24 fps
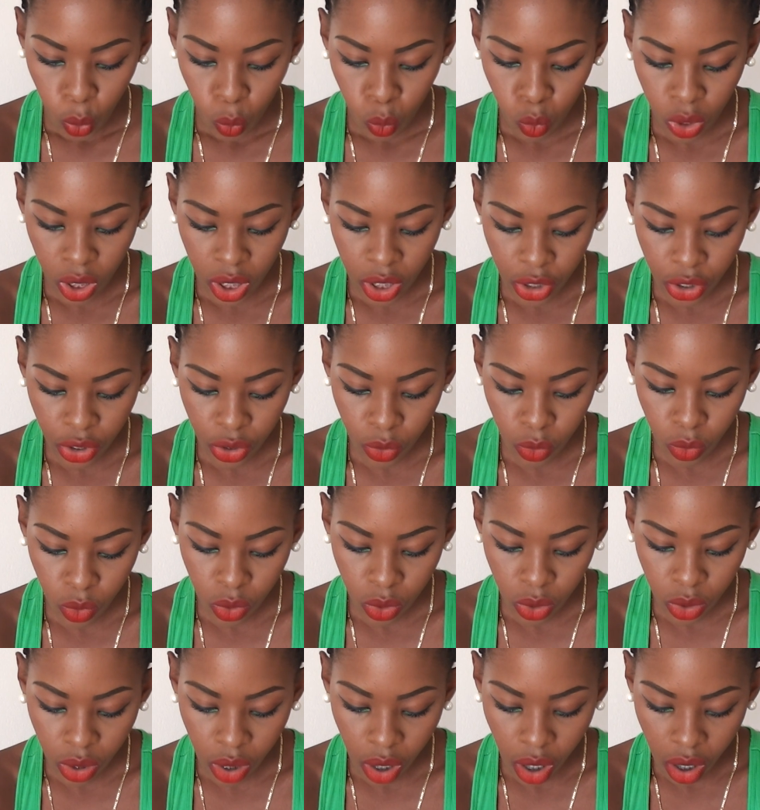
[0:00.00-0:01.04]
What do
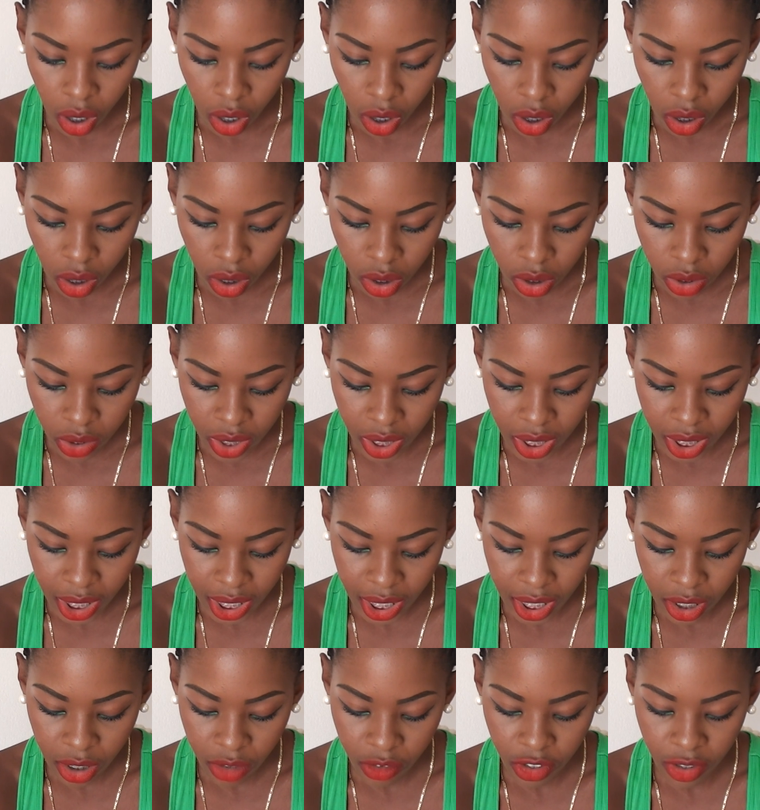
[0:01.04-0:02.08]
you call the
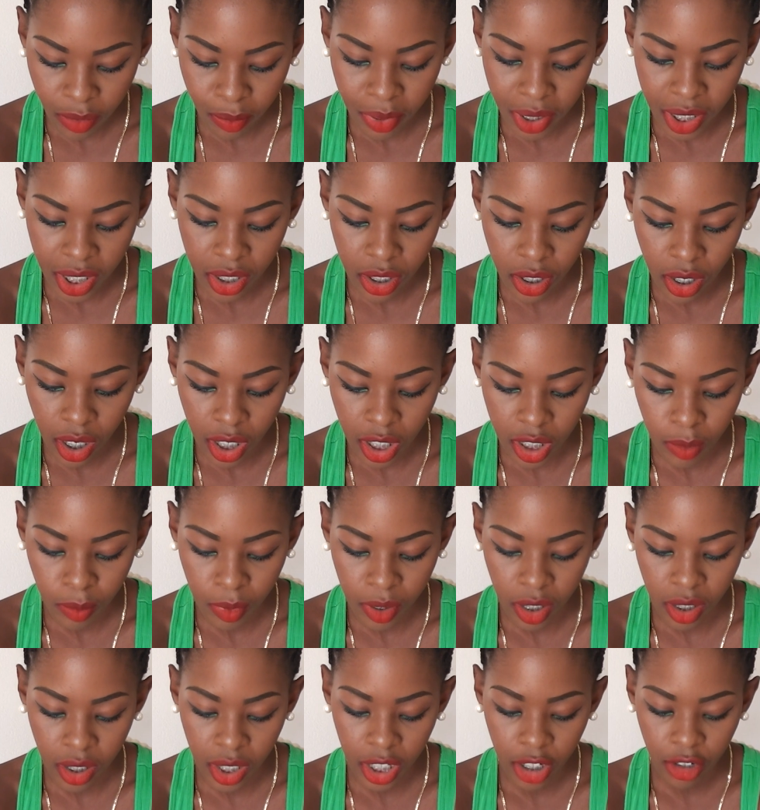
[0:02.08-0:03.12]
kind of spider or
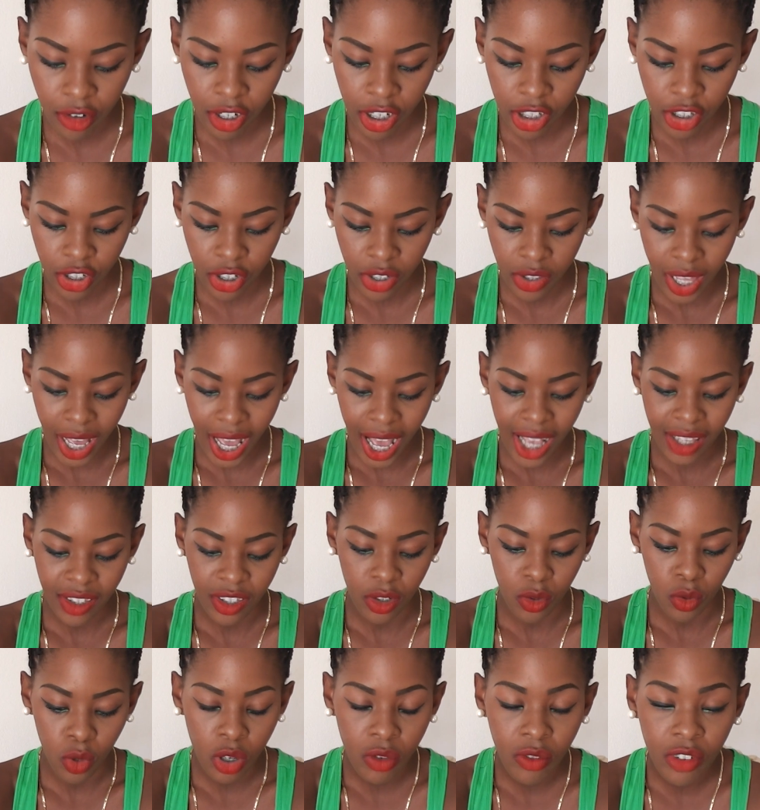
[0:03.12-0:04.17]
spider-like creature that has
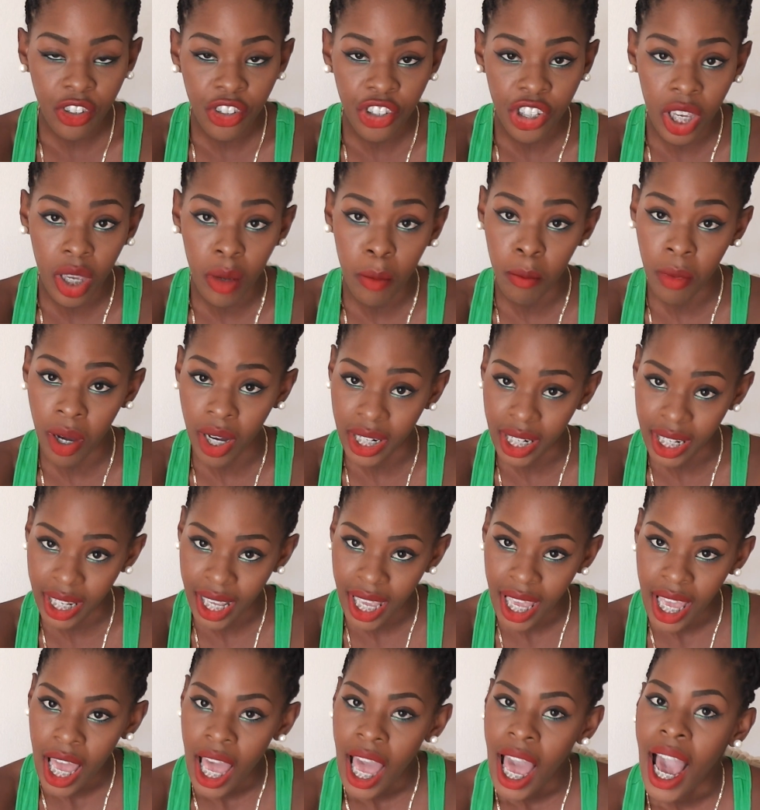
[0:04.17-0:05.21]
an oval-shaped body
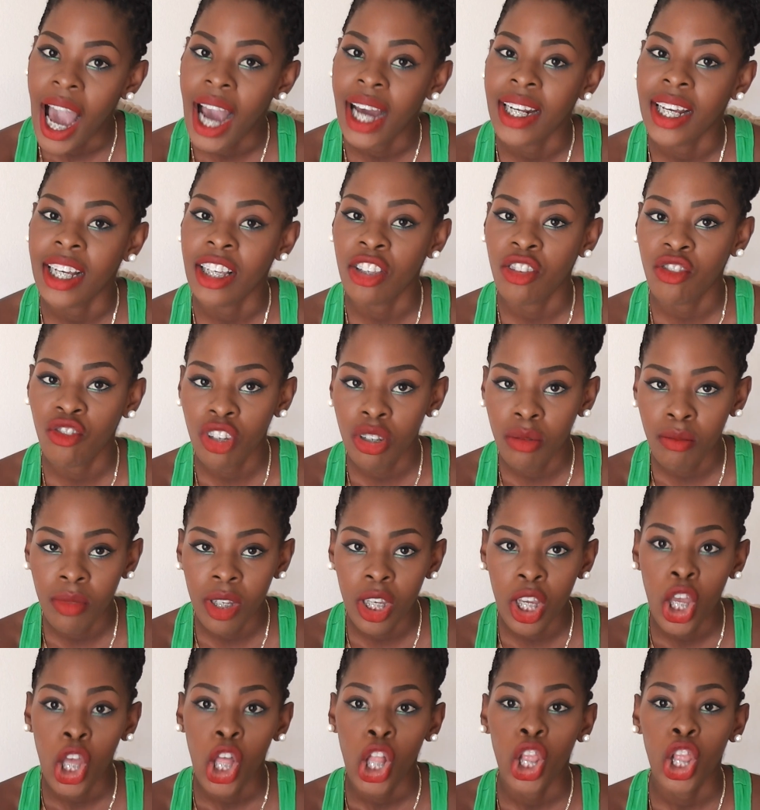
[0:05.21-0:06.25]
and
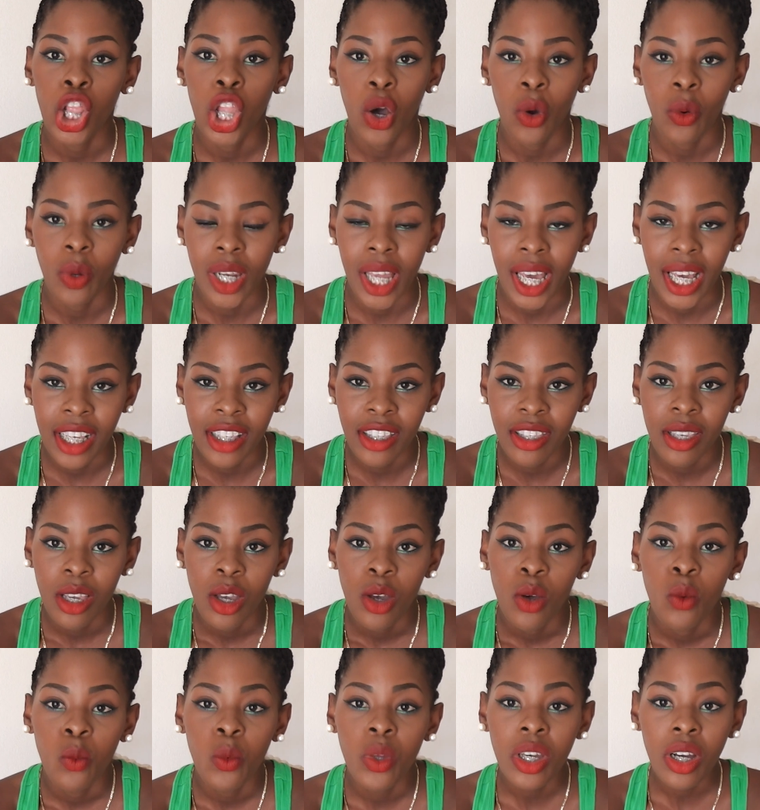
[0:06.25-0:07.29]
extremely long legs?
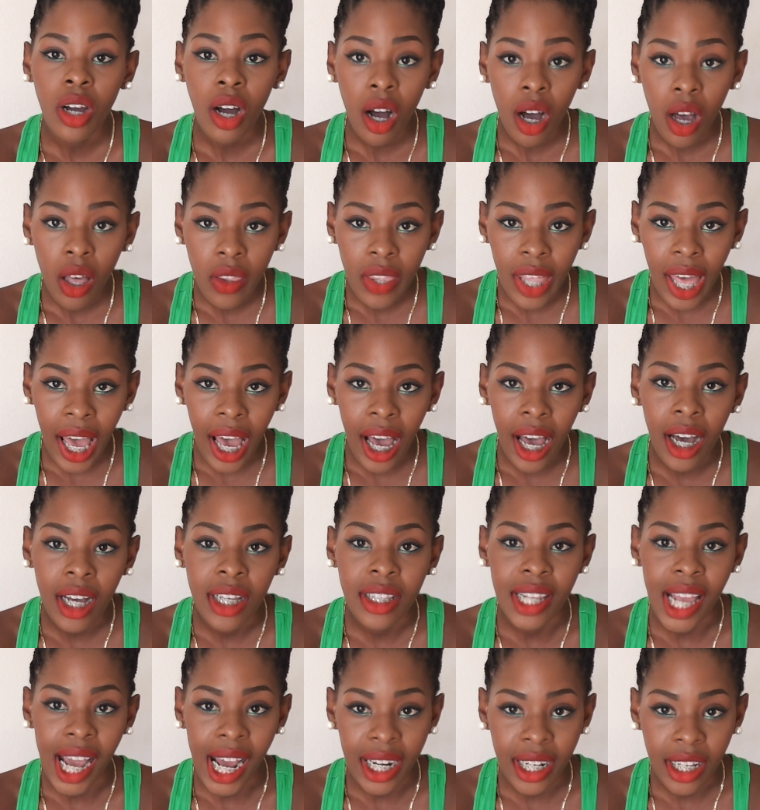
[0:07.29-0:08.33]
We call that a
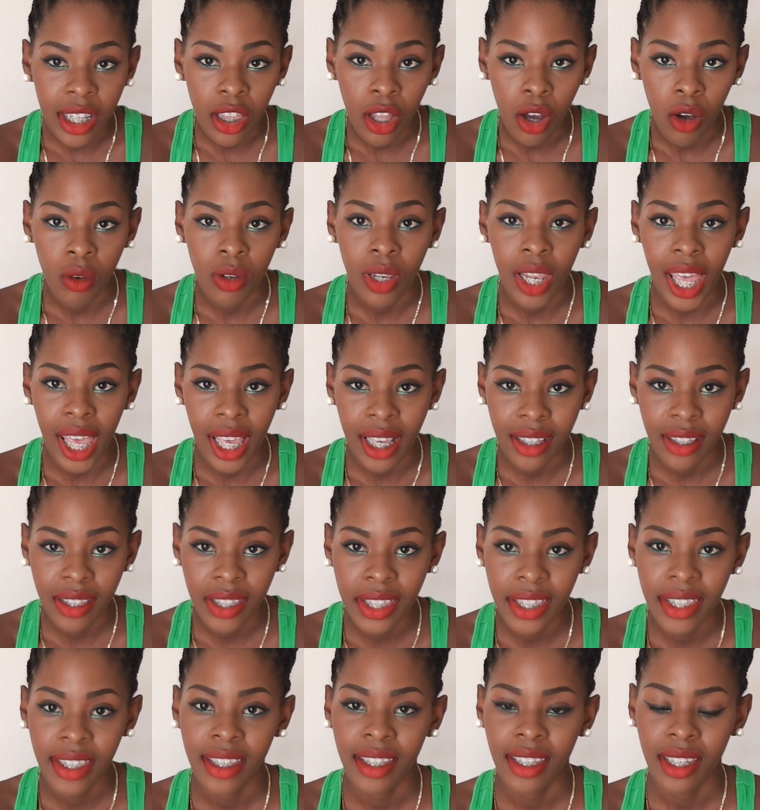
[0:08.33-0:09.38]
daddy long
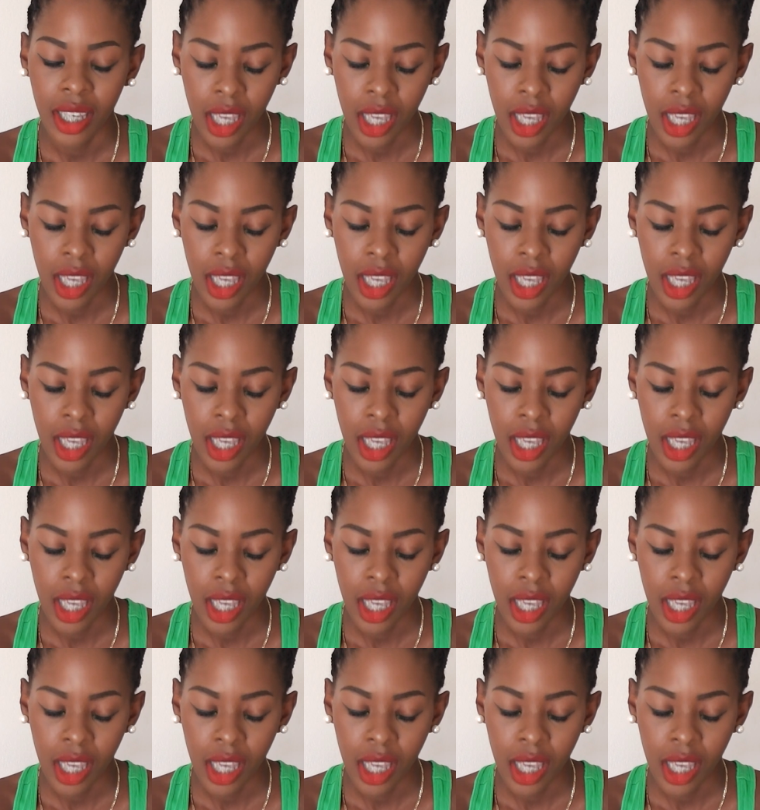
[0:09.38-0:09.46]
legs.